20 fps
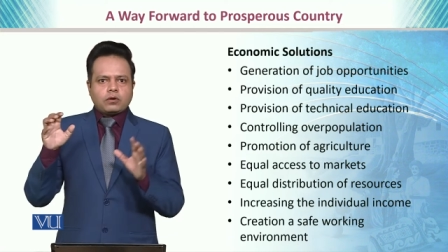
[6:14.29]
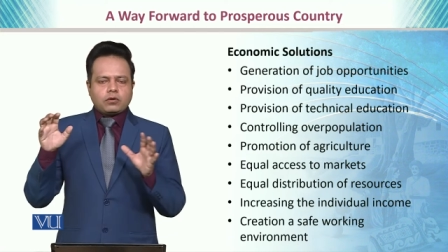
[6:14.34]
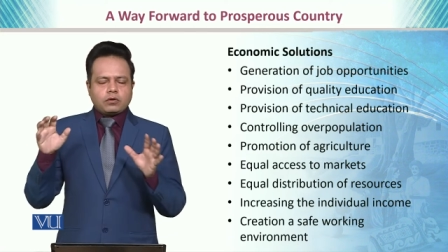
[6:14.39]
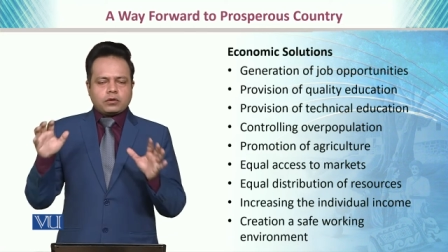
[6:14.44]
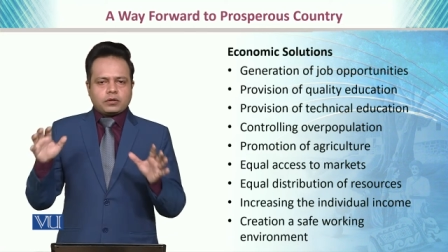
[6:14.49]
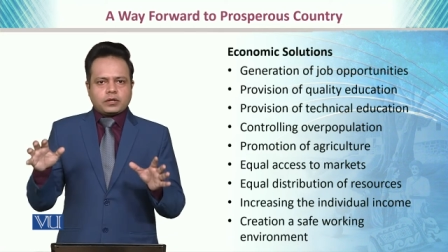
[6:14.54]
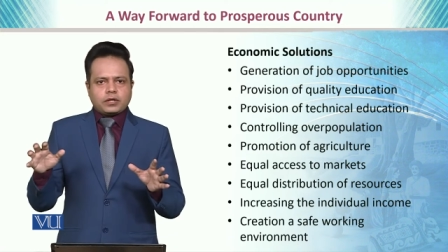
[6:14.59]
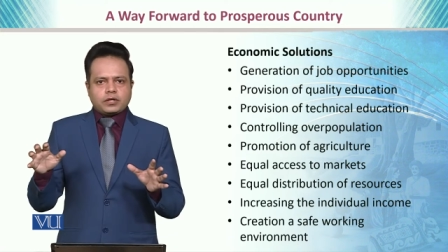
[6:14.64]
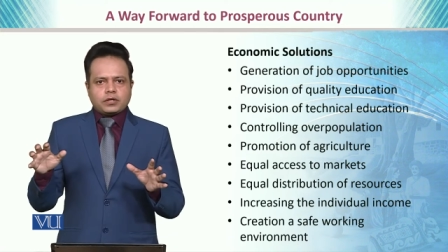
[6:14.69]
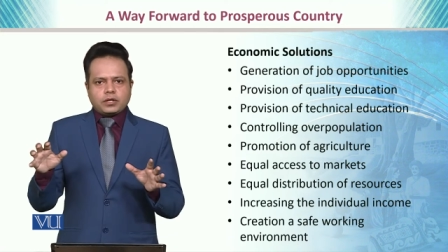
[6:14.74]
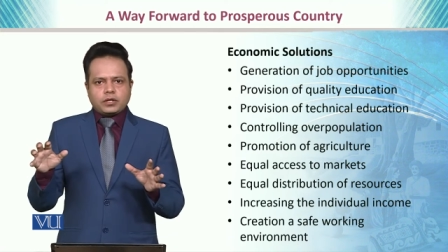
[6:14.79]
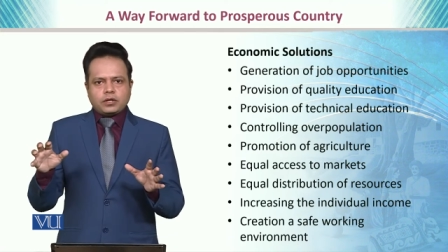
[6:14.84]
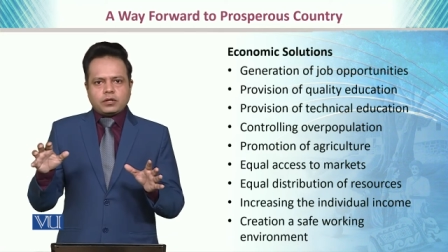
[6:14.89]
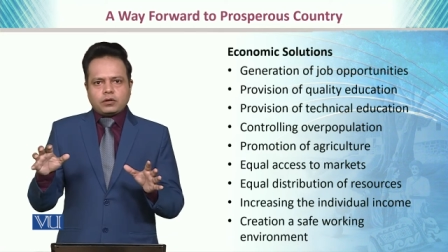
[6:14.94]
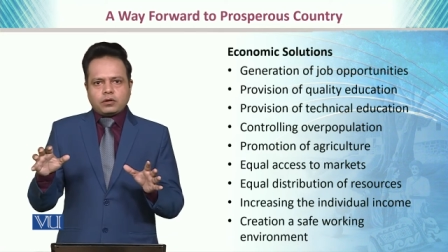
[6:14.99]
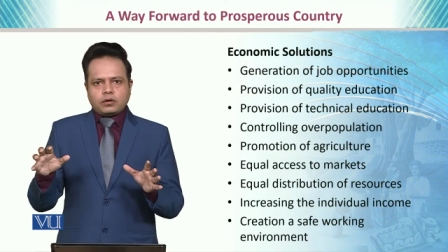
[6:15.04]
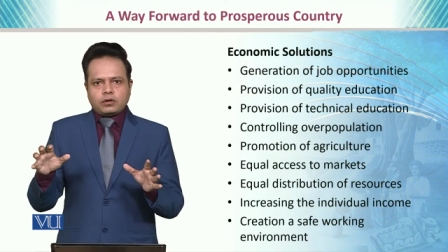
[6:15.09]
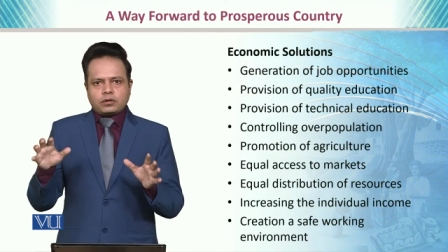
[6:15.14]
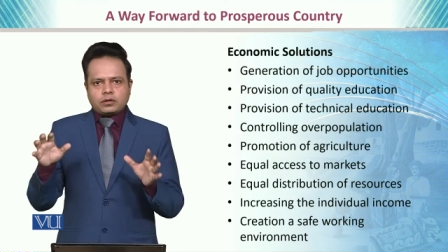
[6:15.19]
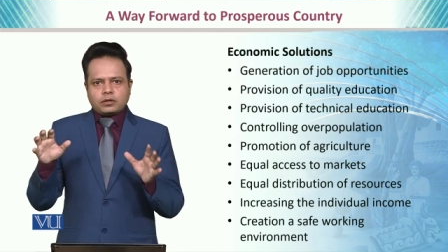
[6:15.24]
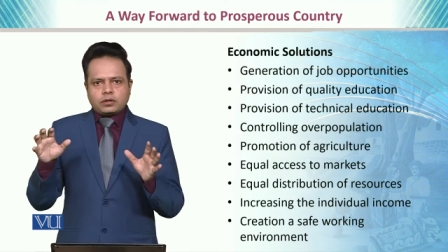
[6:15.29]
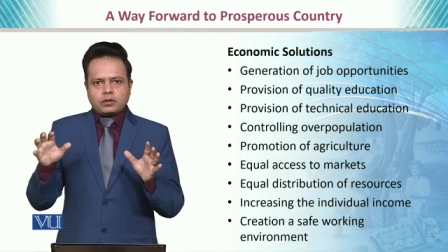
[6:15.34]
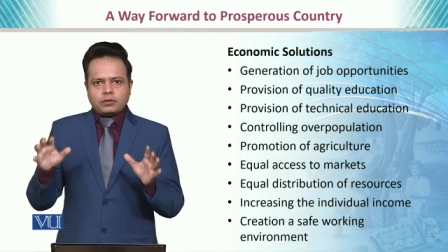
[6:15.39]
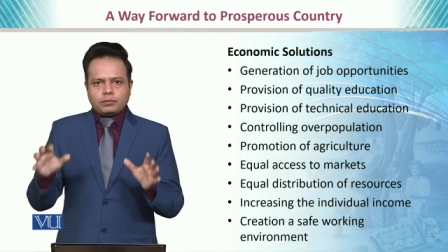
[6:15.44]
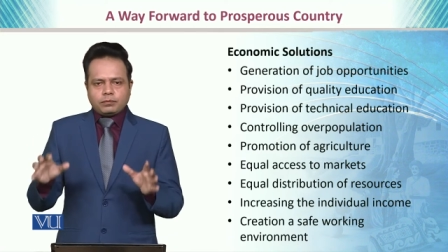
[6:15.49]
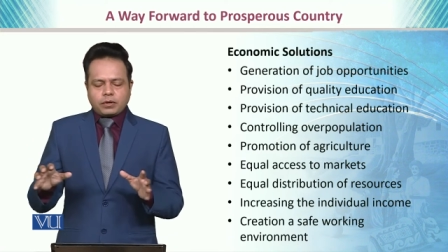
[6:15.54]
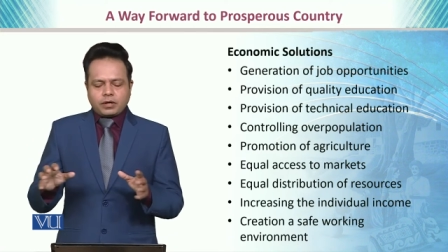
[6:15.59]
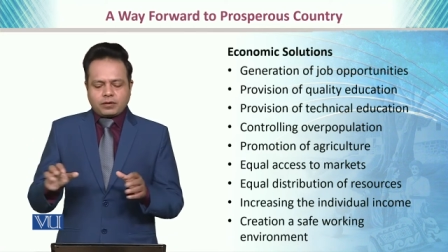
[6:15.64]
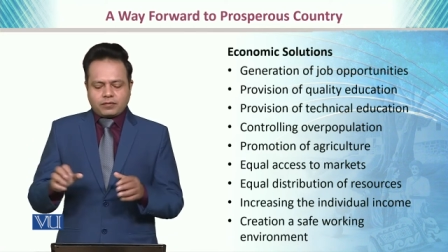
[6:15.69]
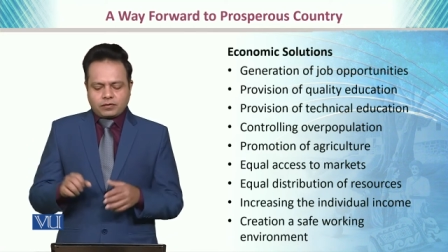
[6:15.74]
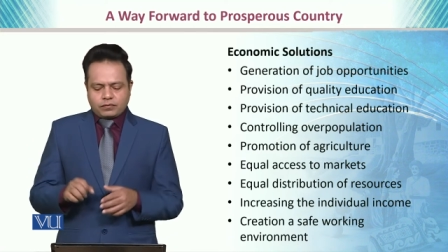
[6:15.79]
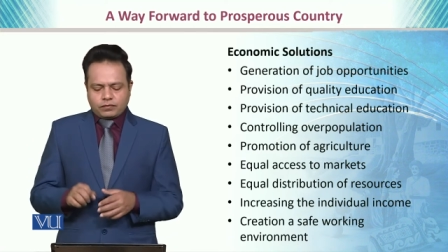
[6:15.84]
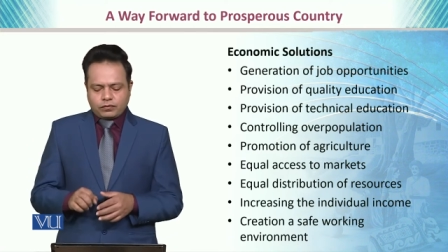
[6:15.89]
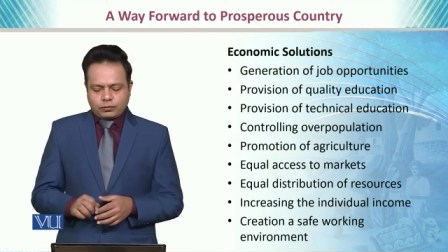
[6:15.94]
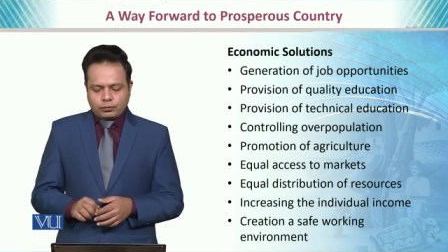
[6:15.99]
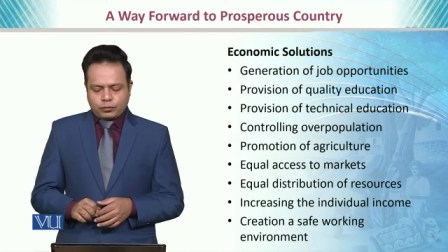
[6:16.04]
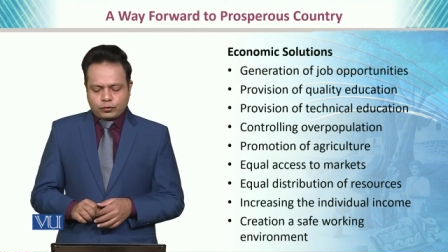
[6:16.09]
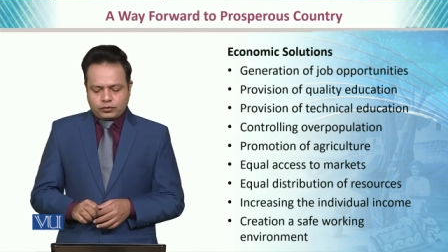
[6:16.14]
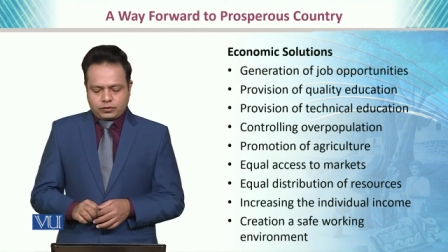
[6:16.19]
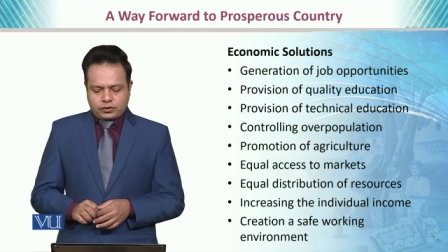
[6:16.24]
already on the
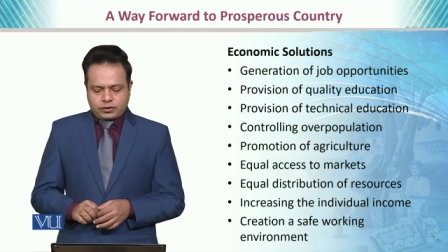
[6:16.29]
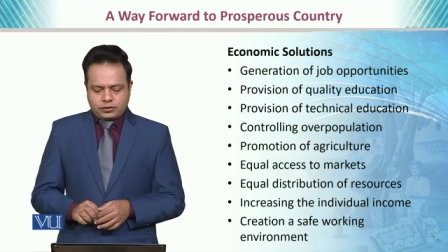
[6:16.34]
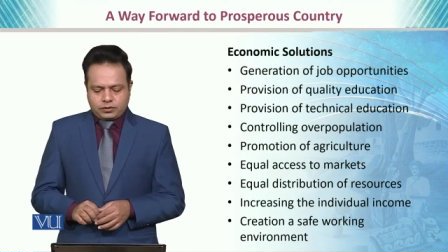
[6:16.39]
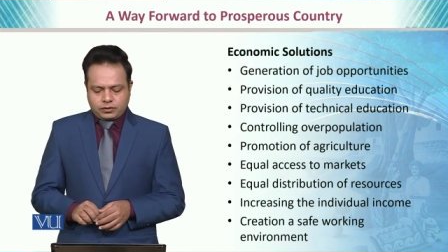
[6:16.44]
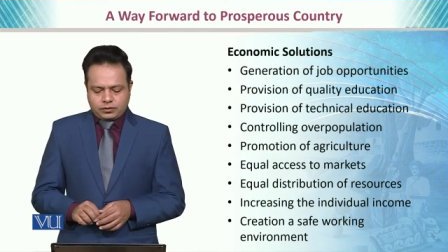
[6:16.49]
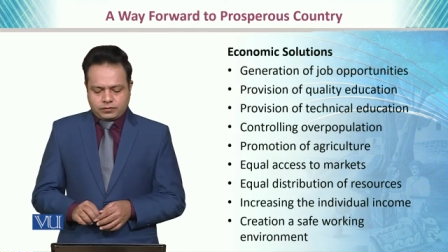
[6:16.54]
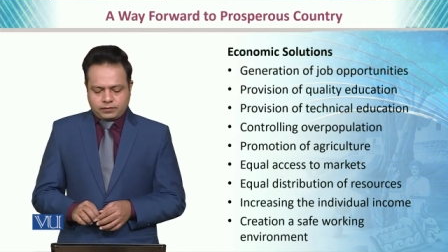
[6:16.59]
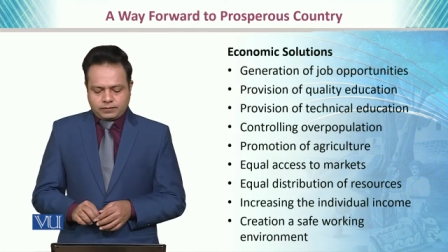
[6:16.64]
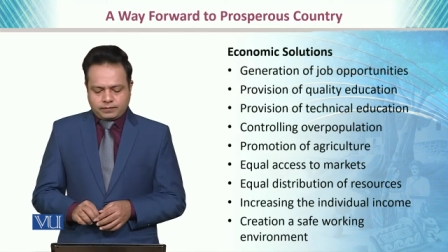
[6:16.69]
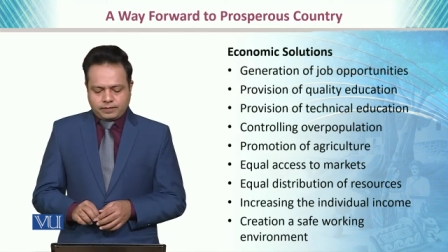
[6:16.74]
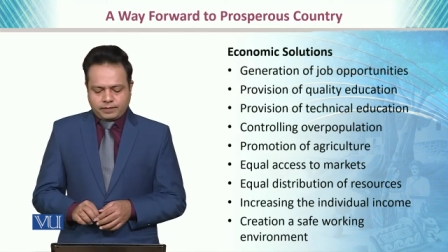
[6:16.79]
powerful position